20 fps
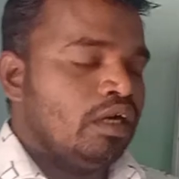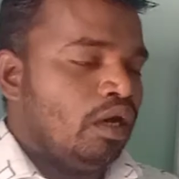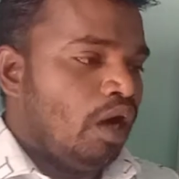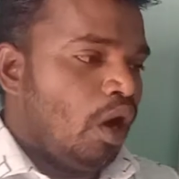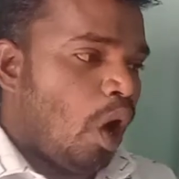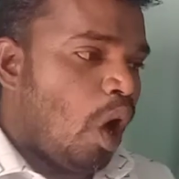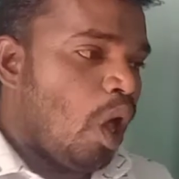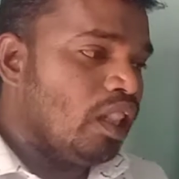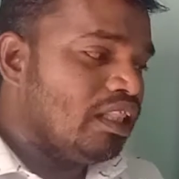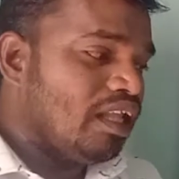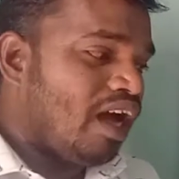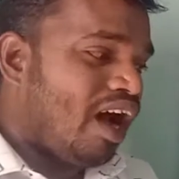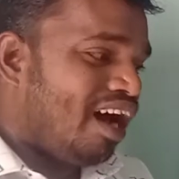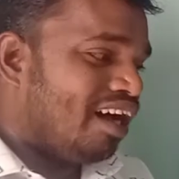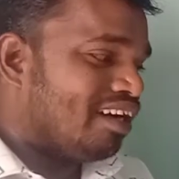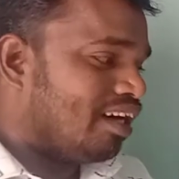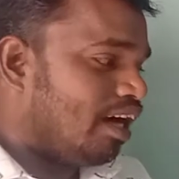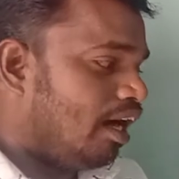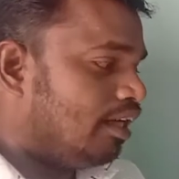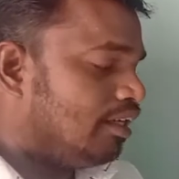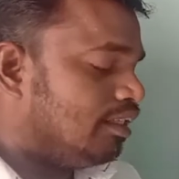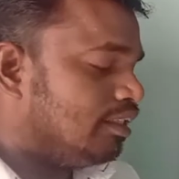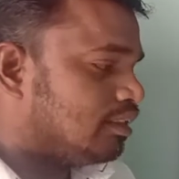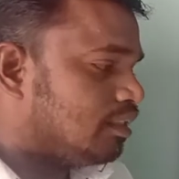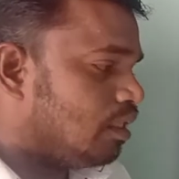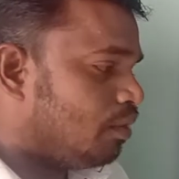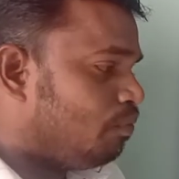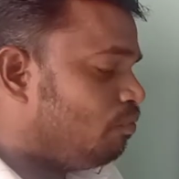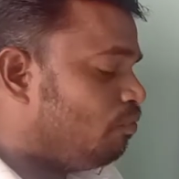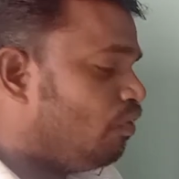all the
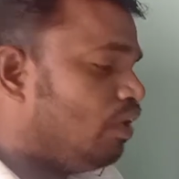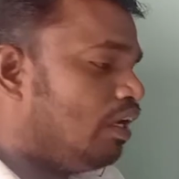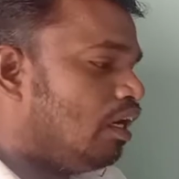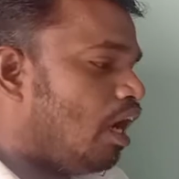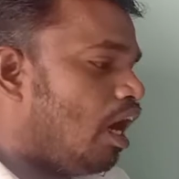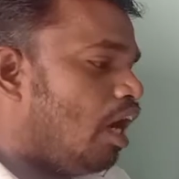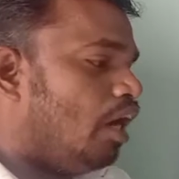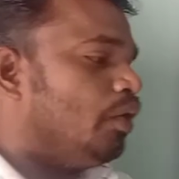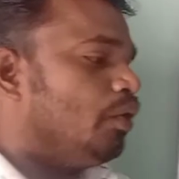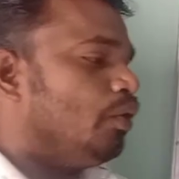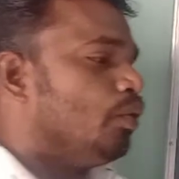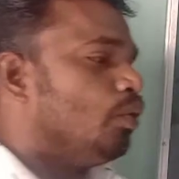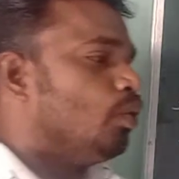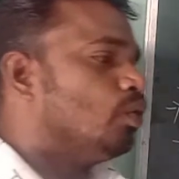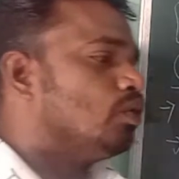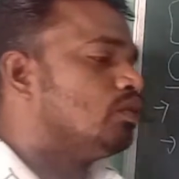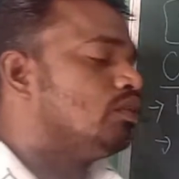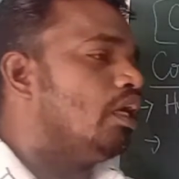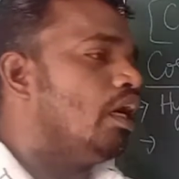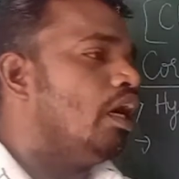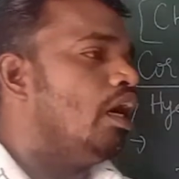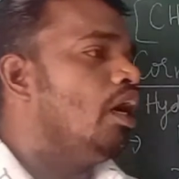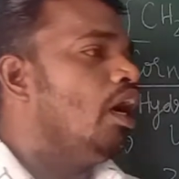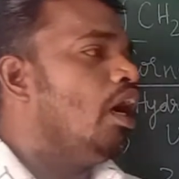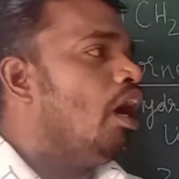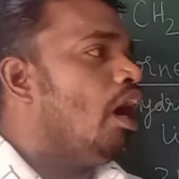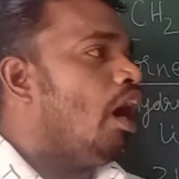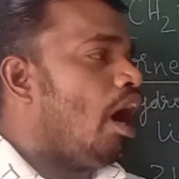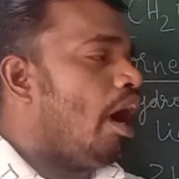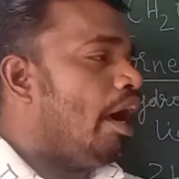organisms will not use the
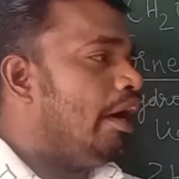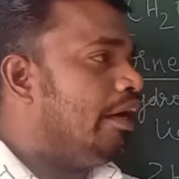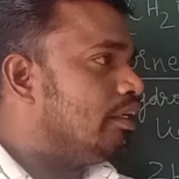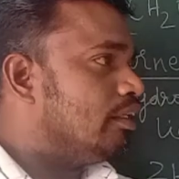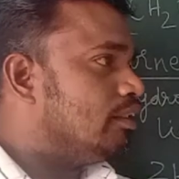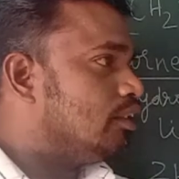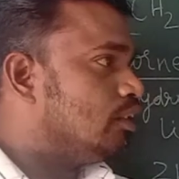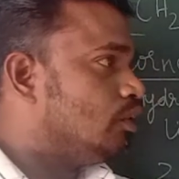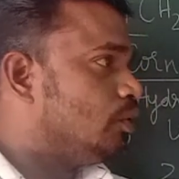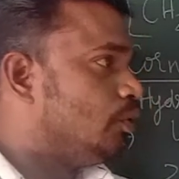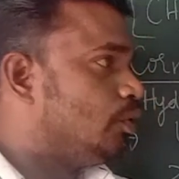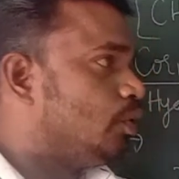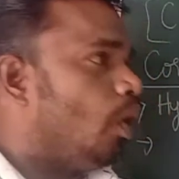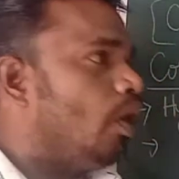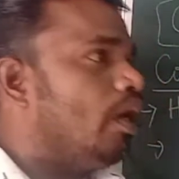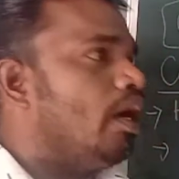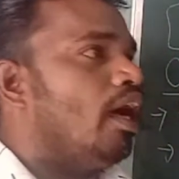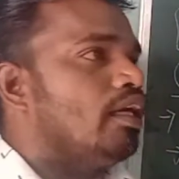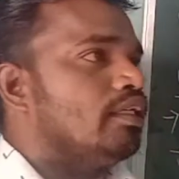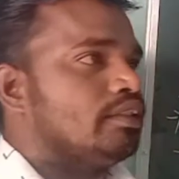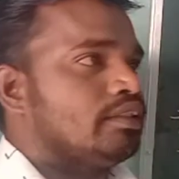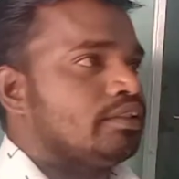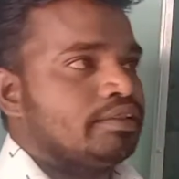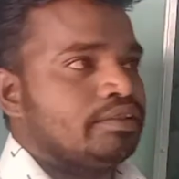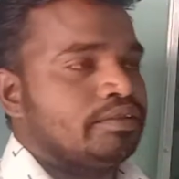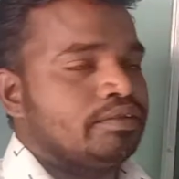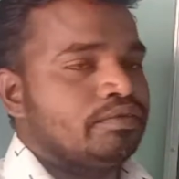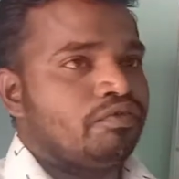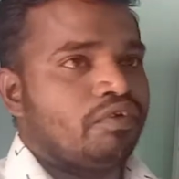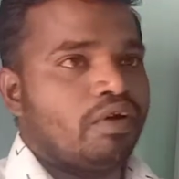hydrogen donors
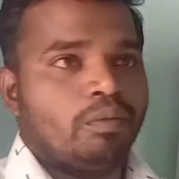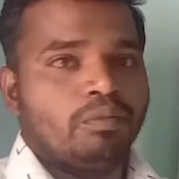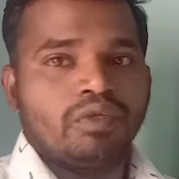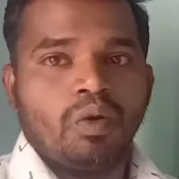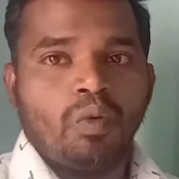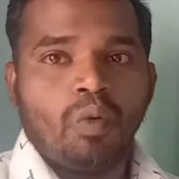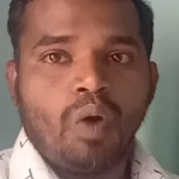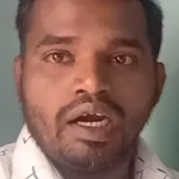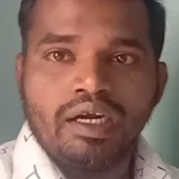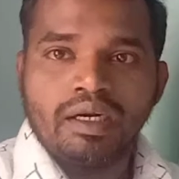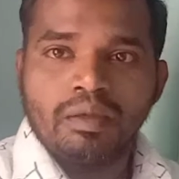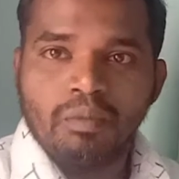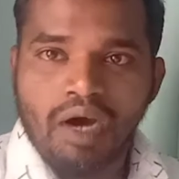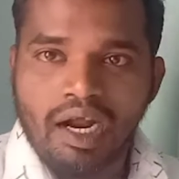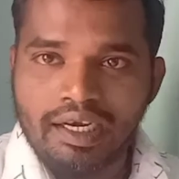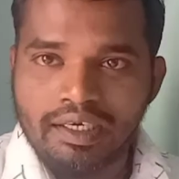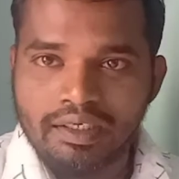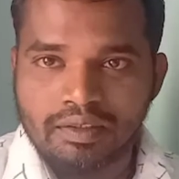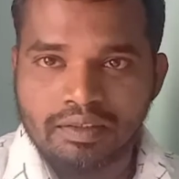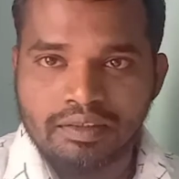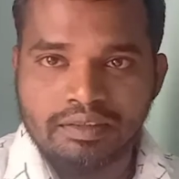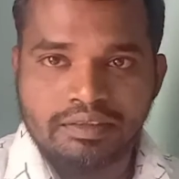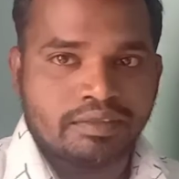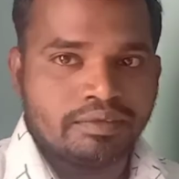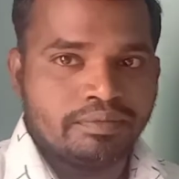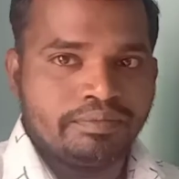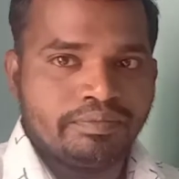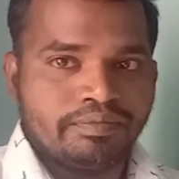from the water molecules.